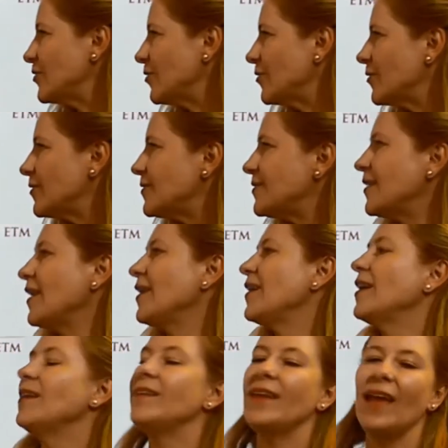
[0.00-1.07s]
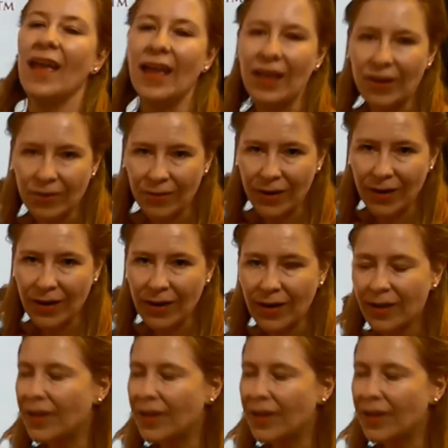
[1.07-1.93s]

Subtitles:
You could say get angry,